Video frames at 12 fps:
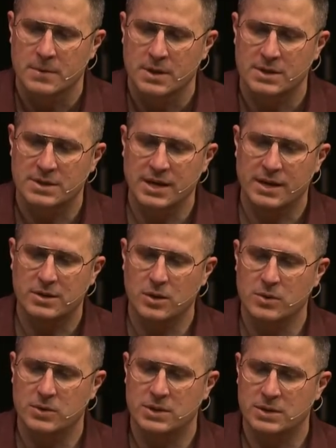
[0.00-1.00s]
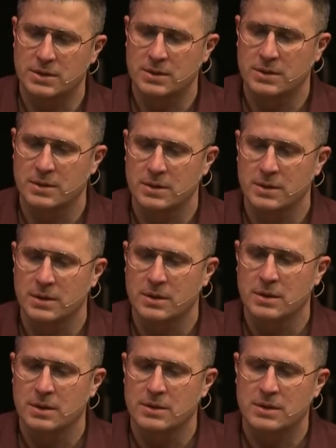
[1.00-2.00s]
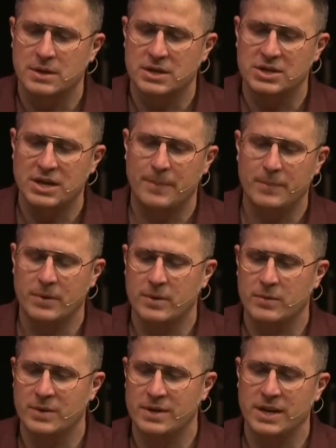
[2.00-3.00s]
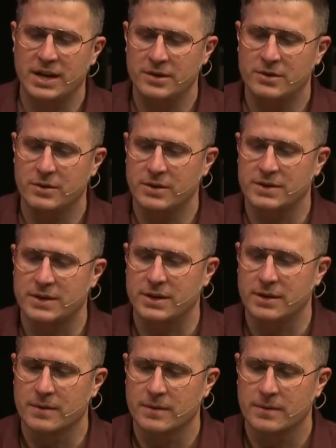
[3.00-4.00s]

Stay close to the shepherd when danger is near.